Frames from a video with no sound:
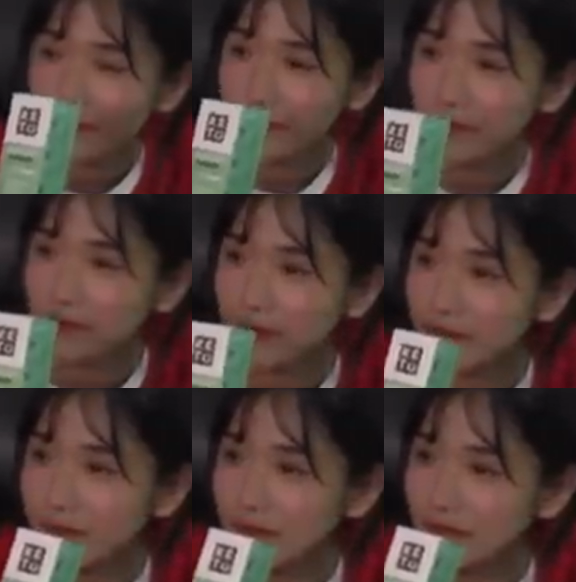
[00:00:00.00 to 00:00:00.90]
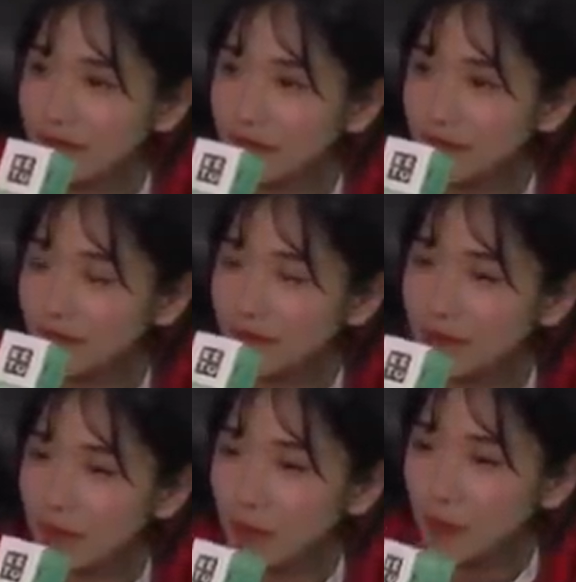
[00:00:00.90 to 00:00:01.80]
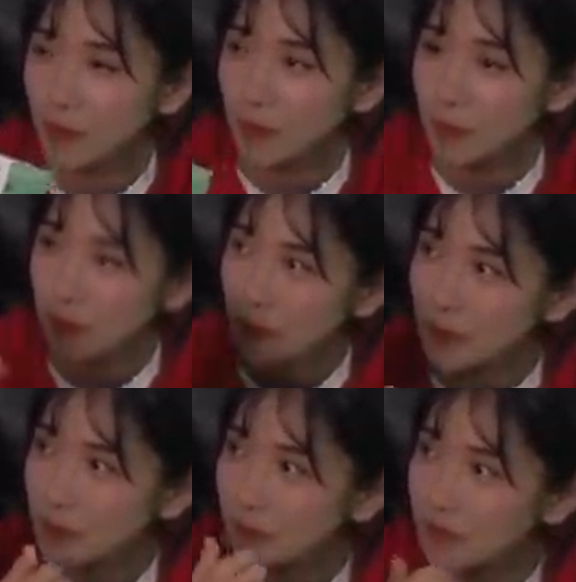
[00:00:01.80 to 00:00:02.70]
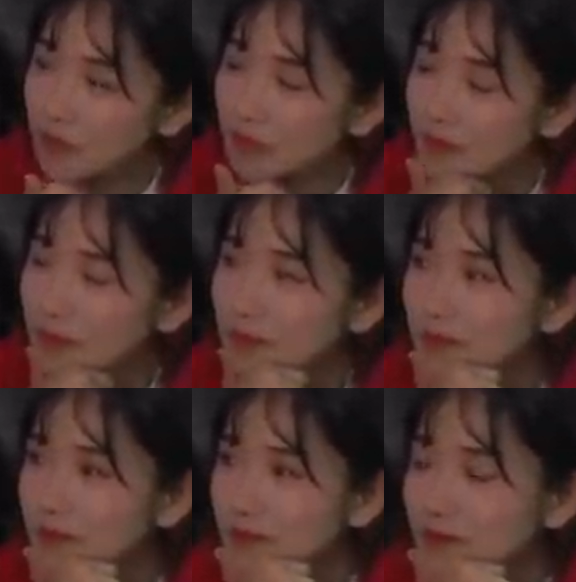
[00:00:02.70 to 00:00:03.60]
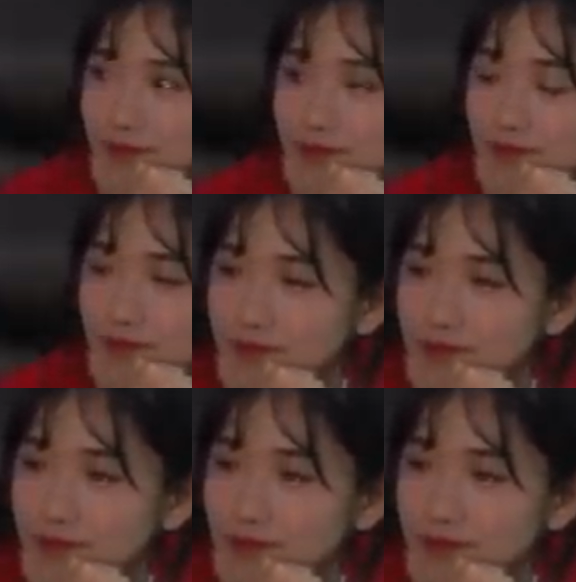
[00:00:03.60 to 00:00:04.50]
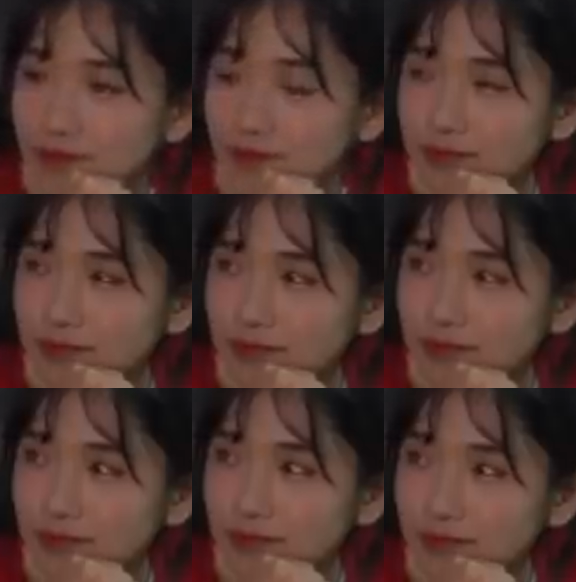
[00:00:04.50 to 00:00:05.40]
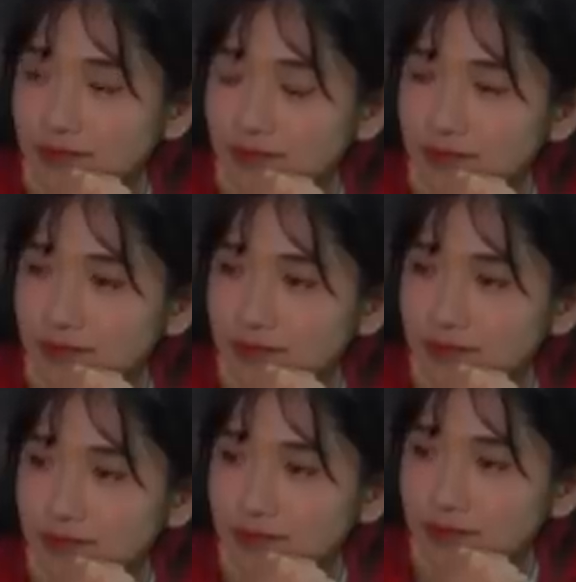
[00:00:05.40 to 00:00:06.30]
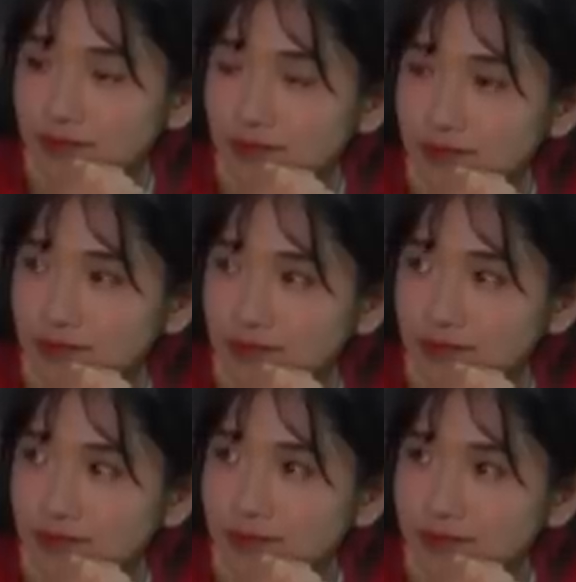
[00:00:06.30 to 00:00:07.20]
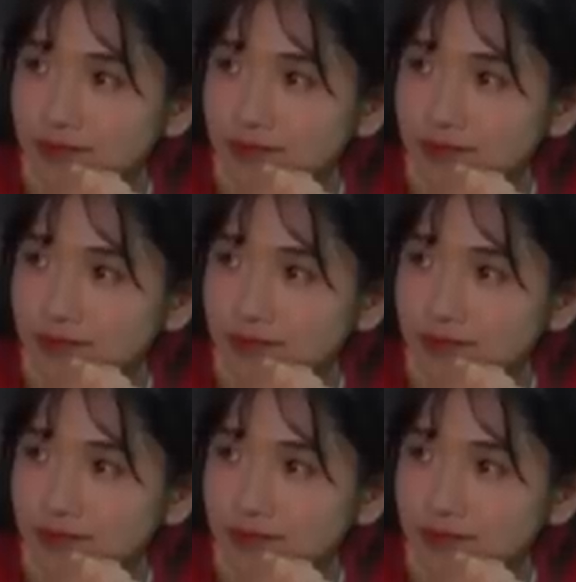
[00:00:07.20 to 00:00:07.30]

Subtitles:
[no speech]